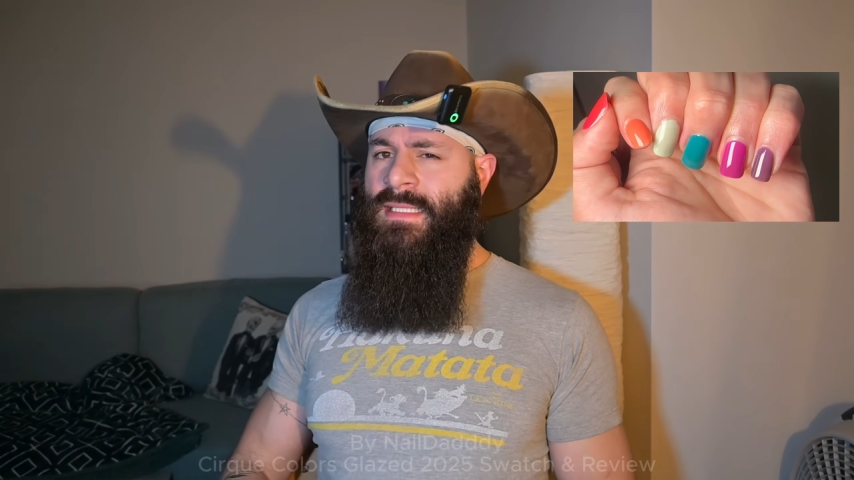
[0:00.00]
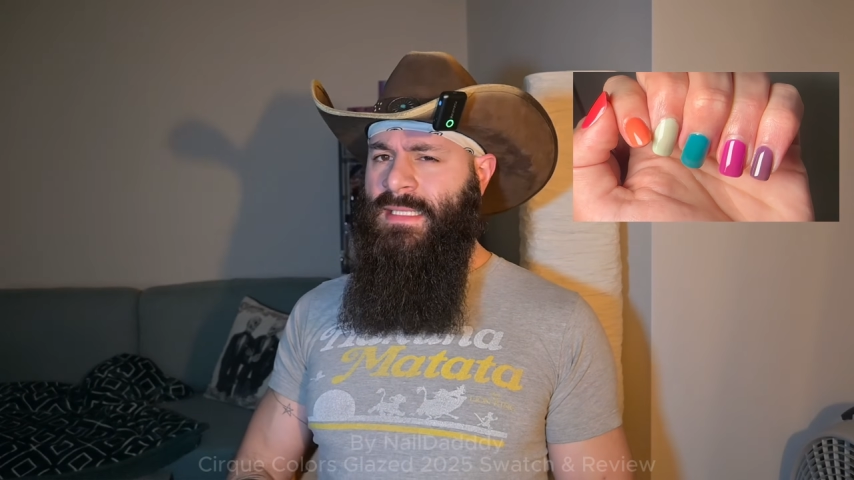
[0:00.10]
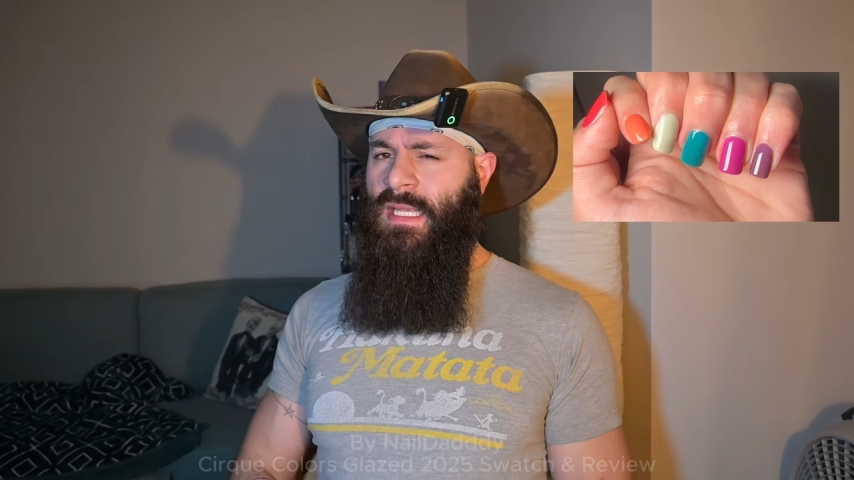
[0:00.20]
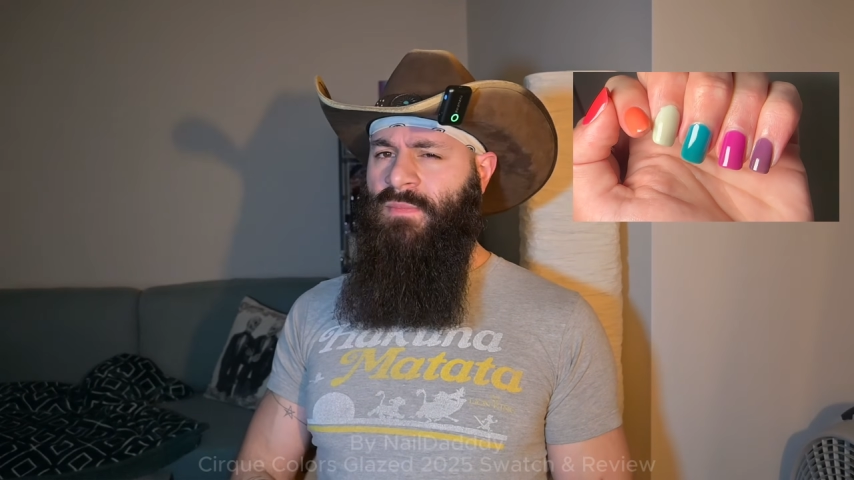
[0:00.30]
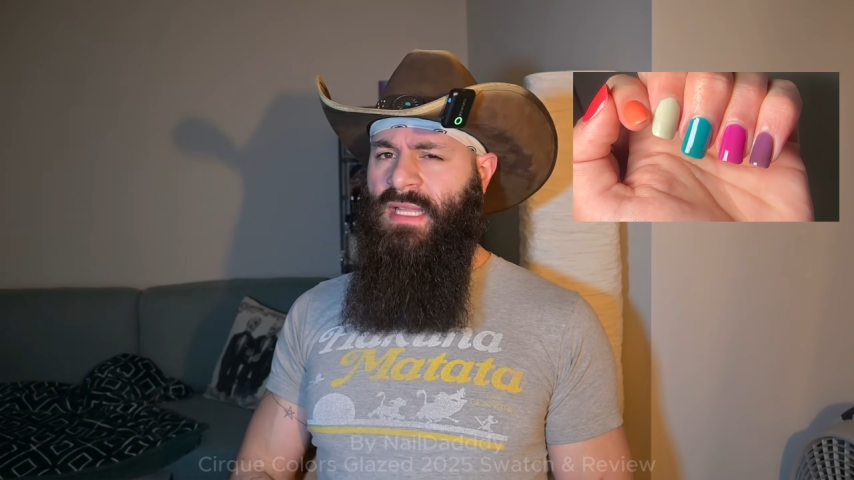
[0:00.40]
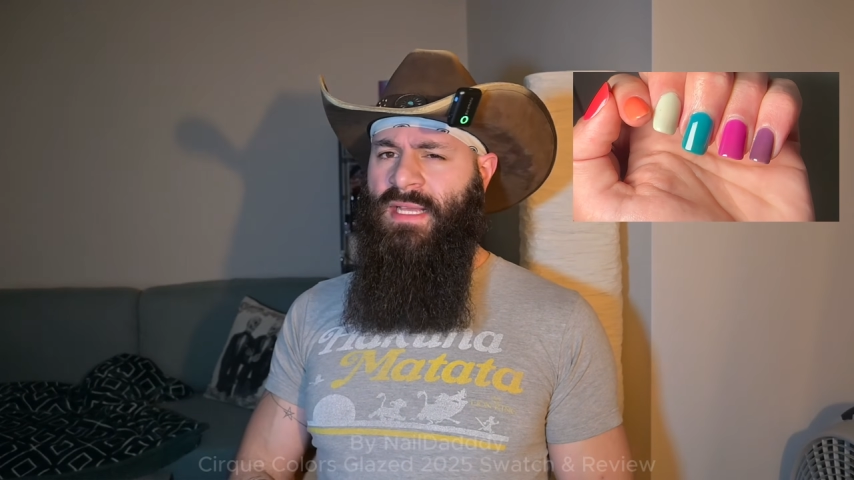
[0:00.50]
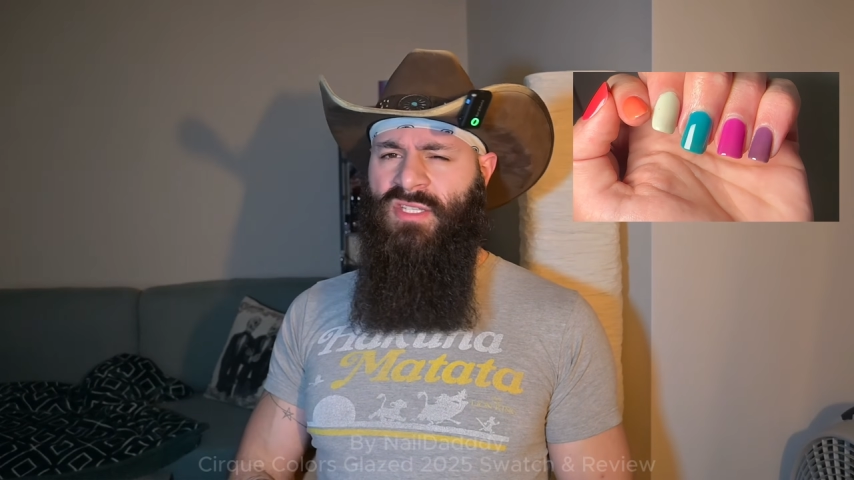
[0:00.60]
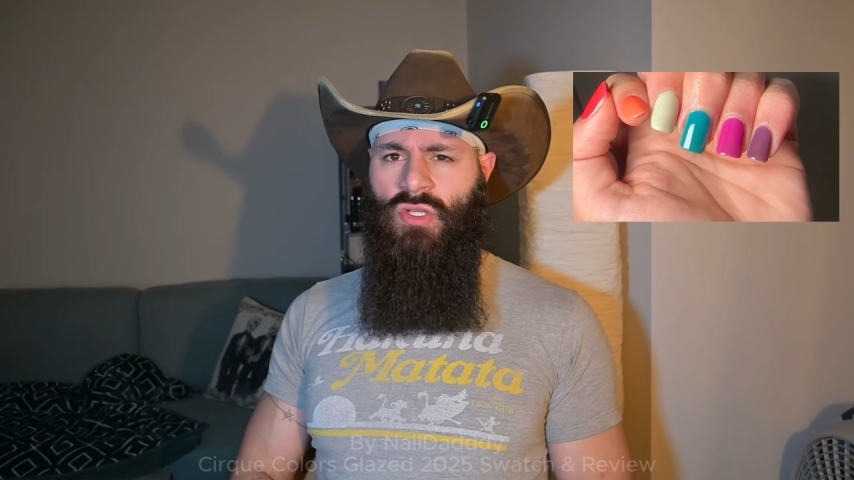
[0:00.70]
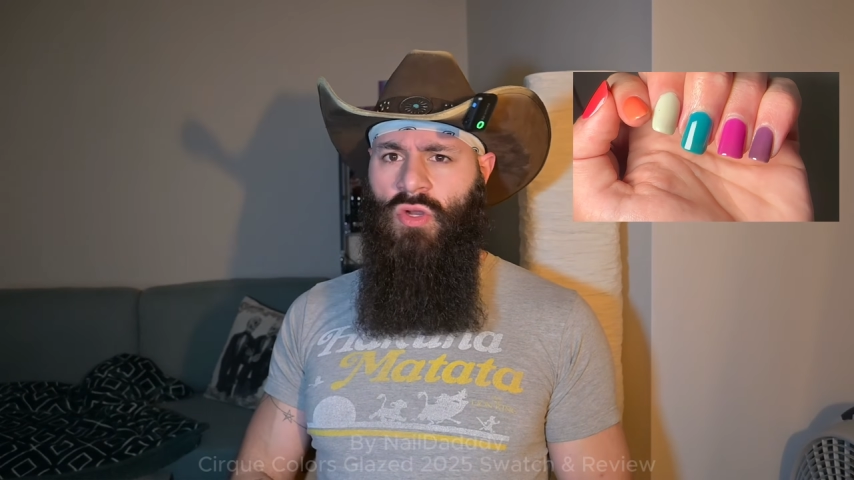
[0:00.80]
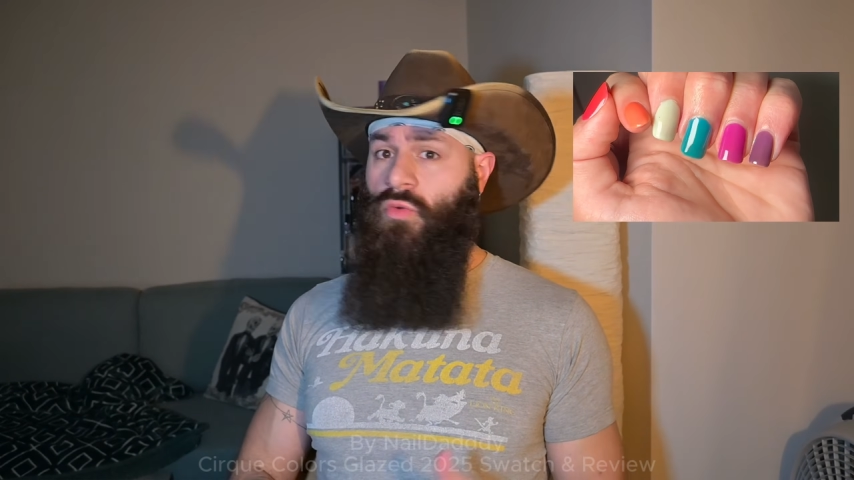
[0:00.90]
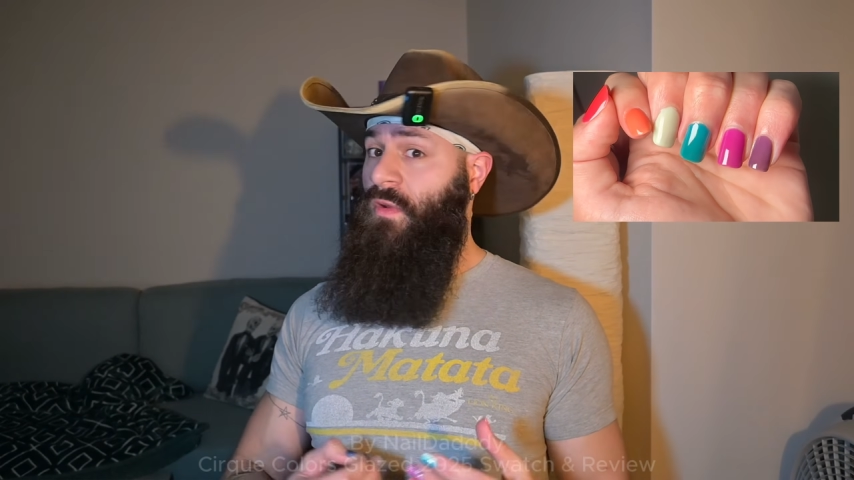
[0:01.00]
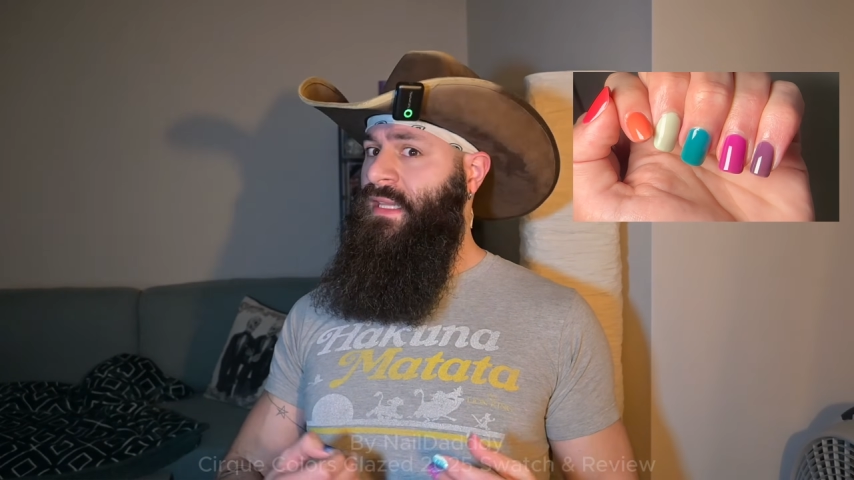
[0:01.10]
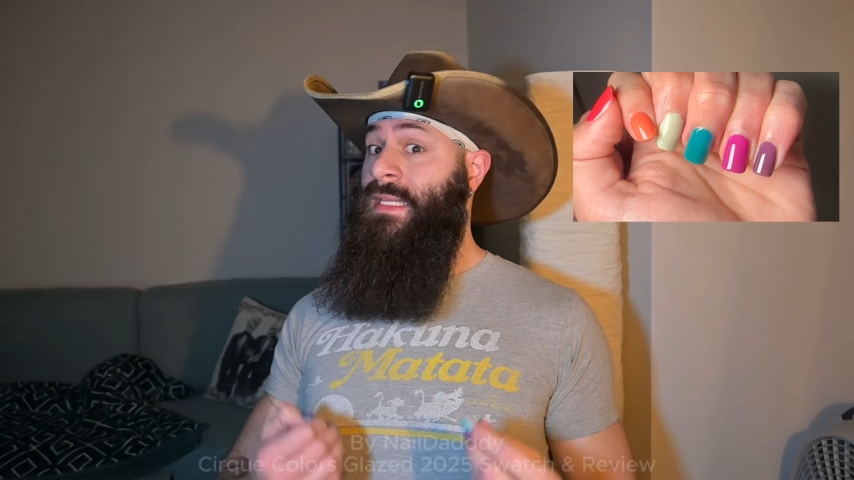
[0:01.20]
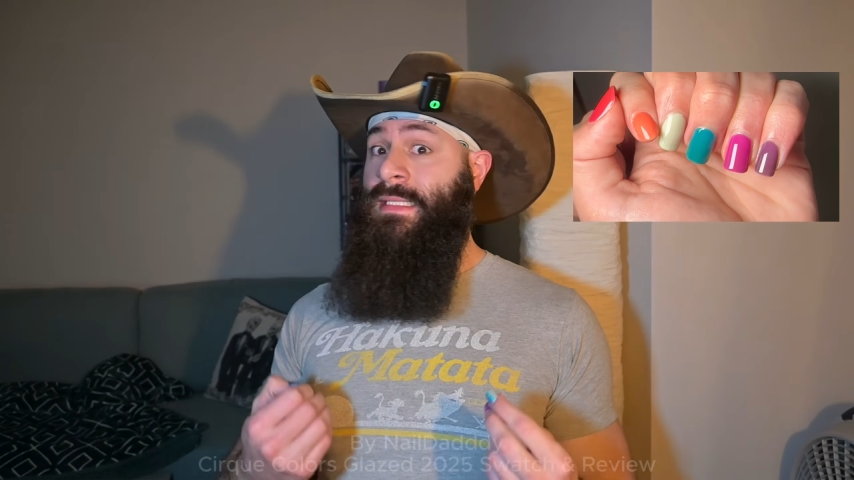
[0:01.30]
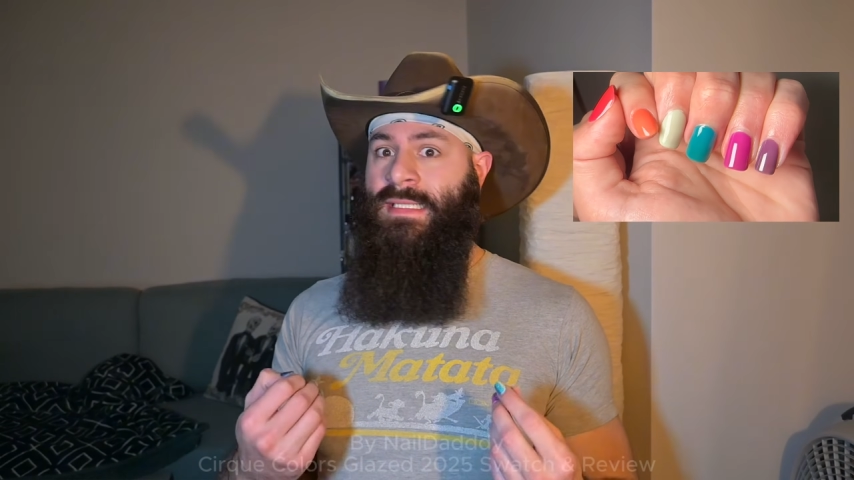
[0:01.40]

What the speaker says: seem like Cirque really